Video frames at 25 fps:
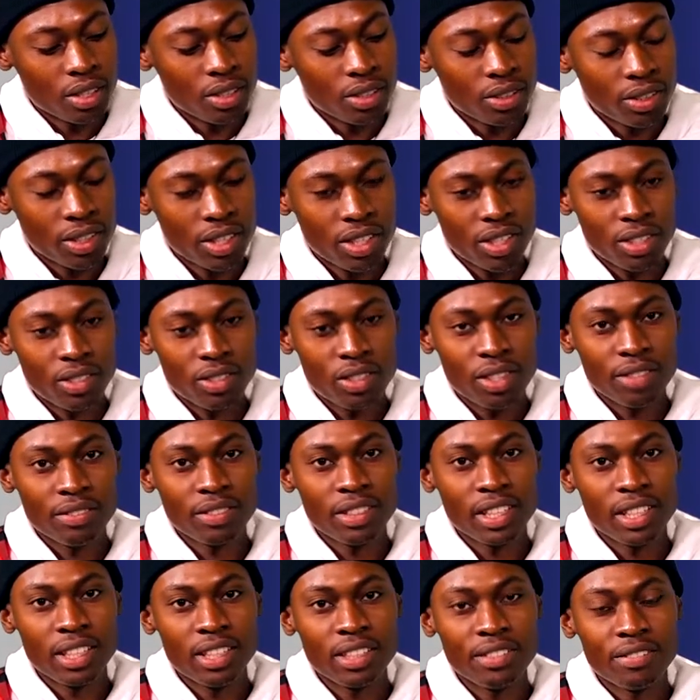Okay, so
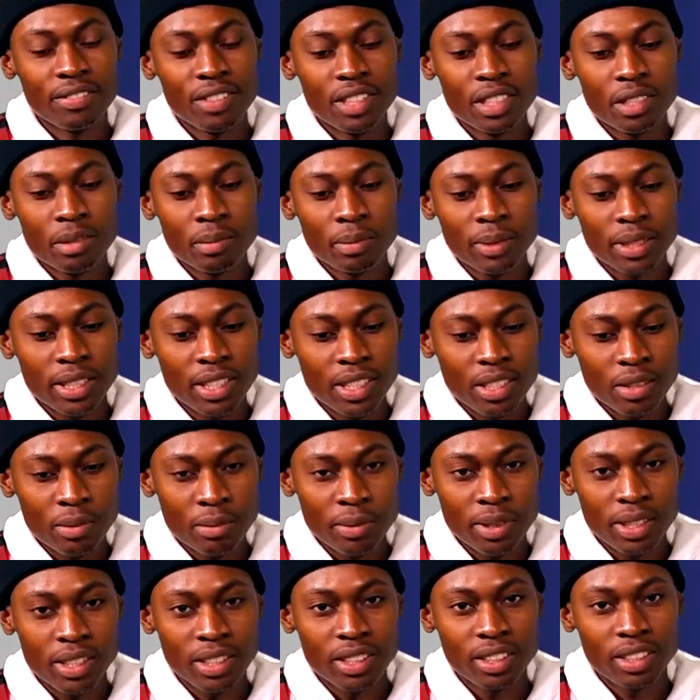I've done events
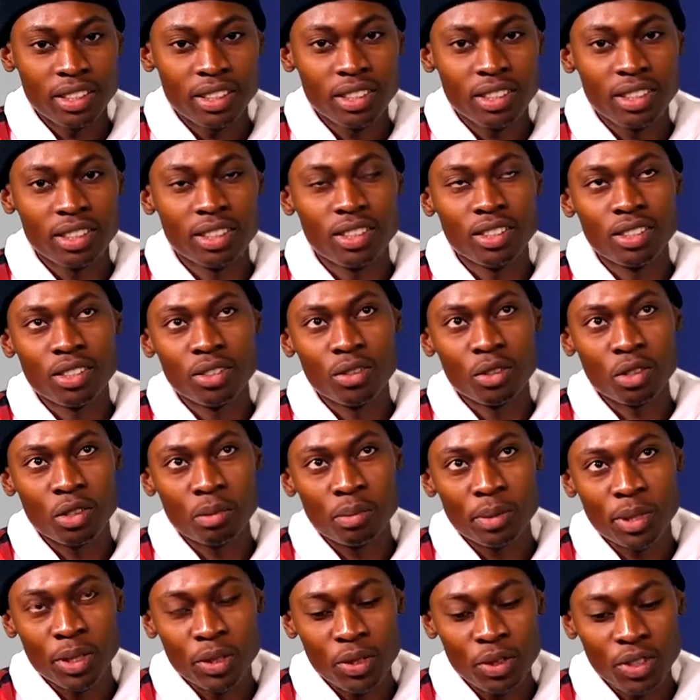management in
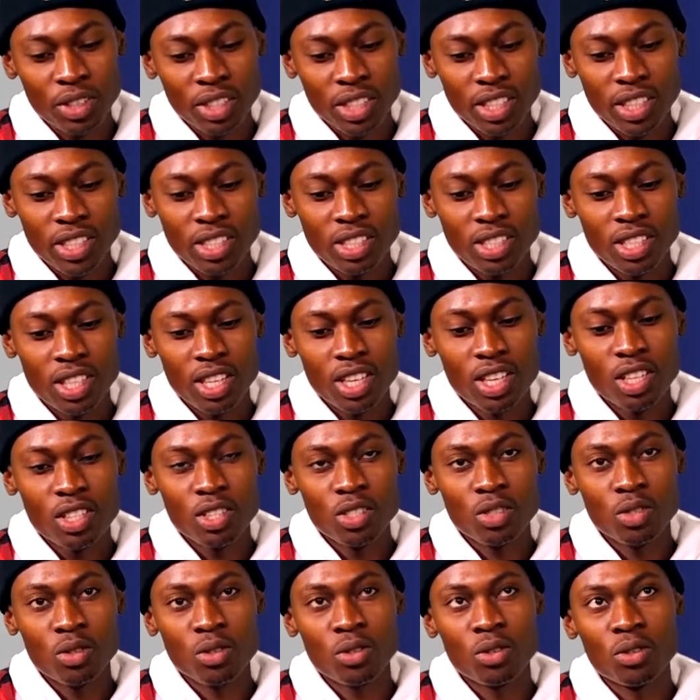Husband College.
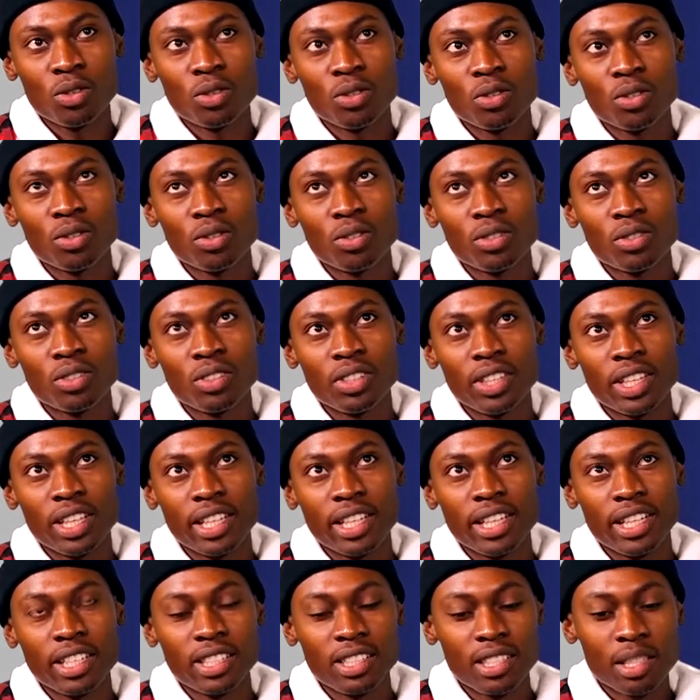So yeah,
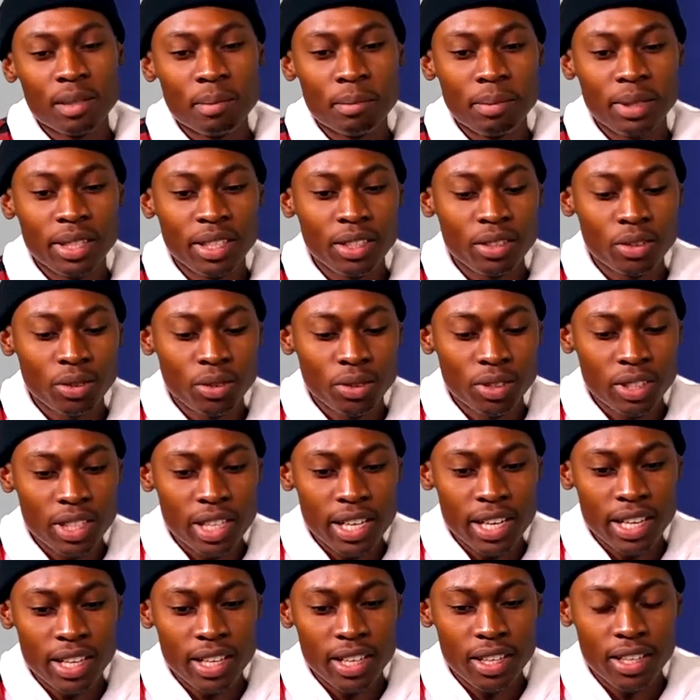next year I'm planning on
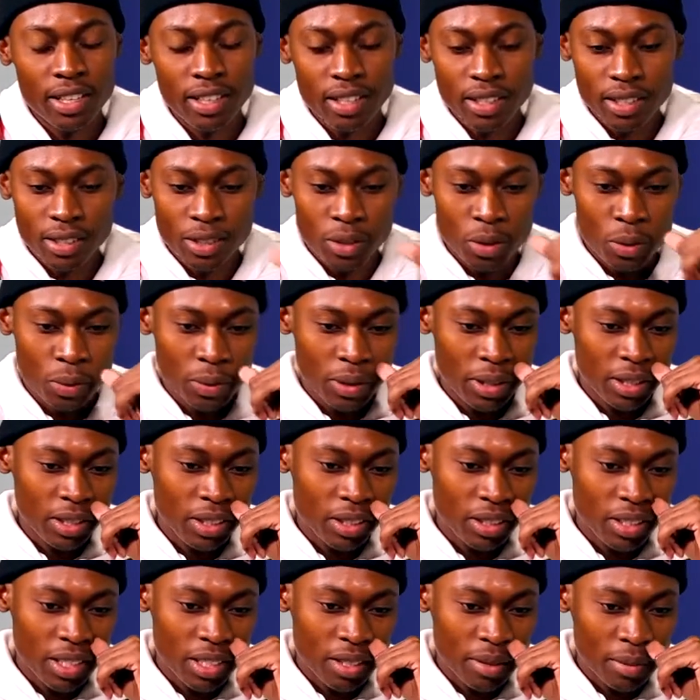
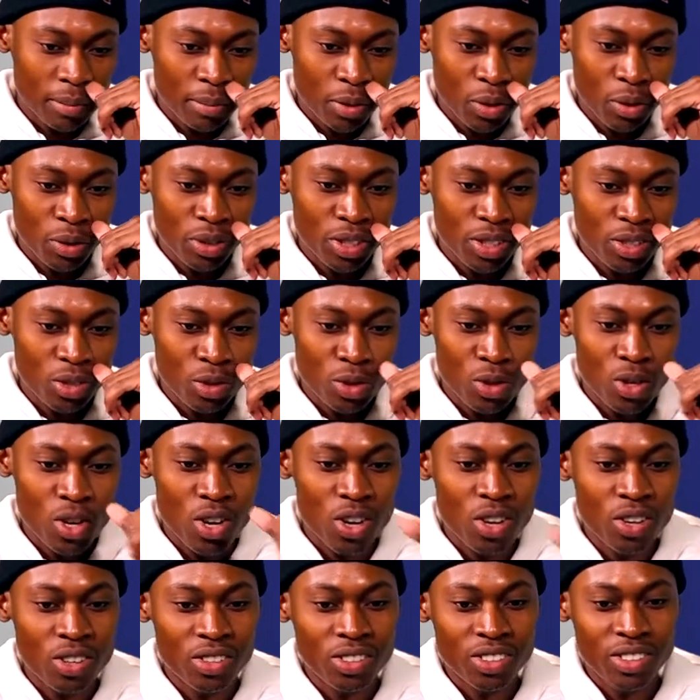I'm going into
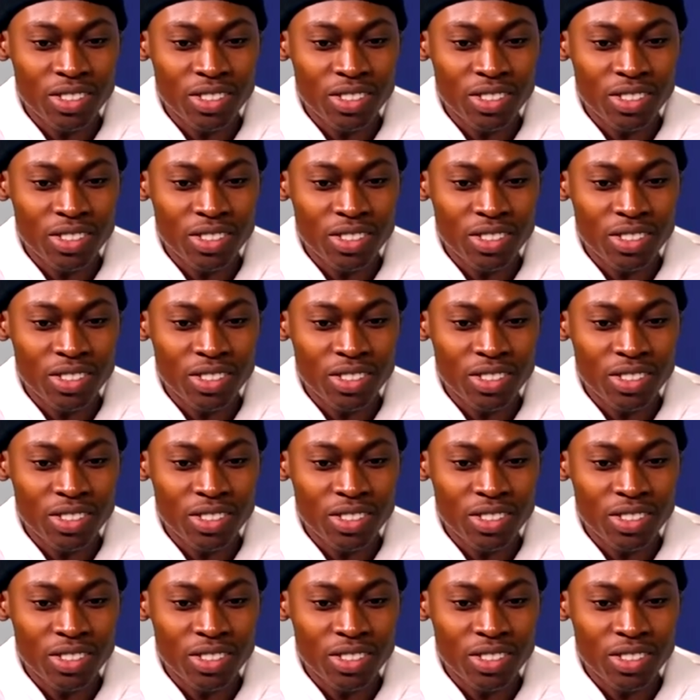law.